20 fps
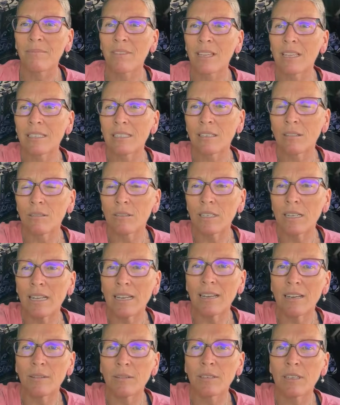So today
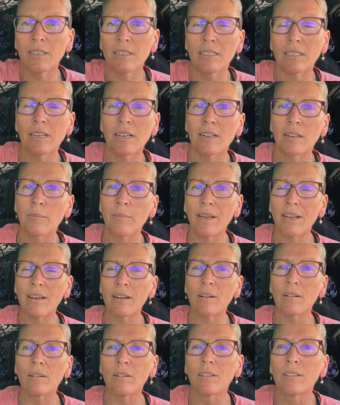I was going to talk
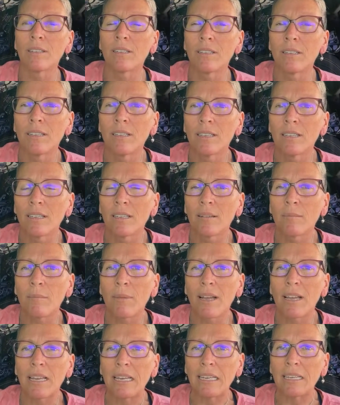about
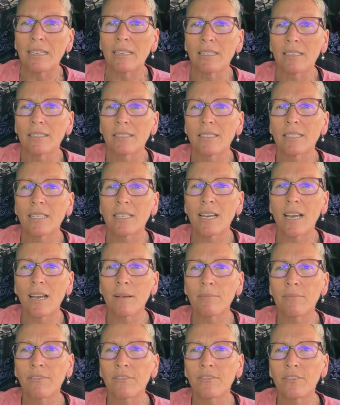my
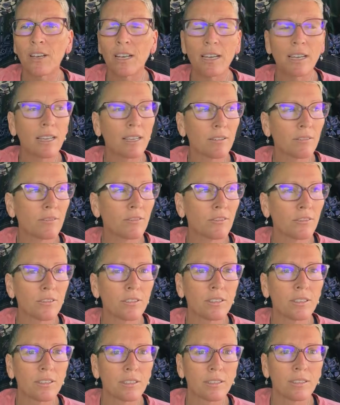top 5
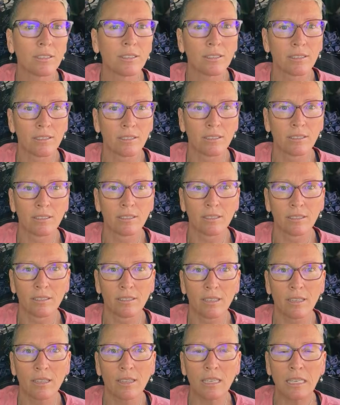
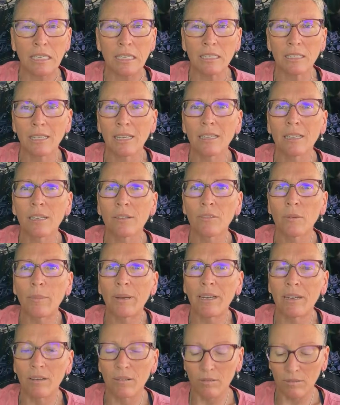things I love
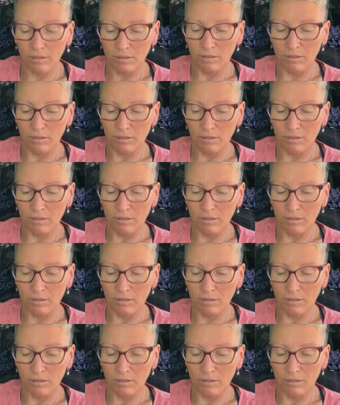about